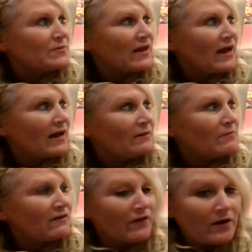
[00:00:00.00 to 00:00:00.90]
behind
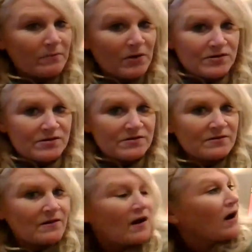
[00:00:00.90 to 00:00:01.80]
by farmers
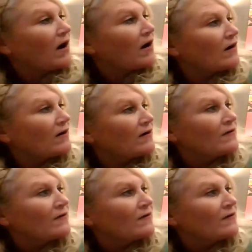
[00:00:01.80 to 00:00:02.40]
are